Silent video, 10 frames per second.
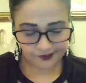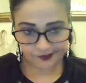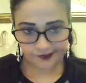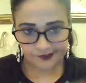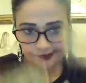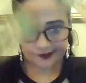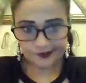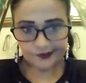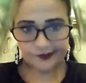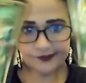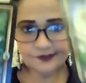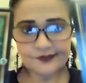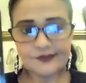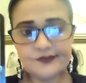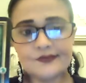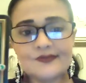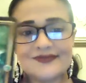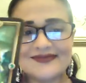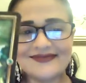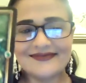(no one is talking)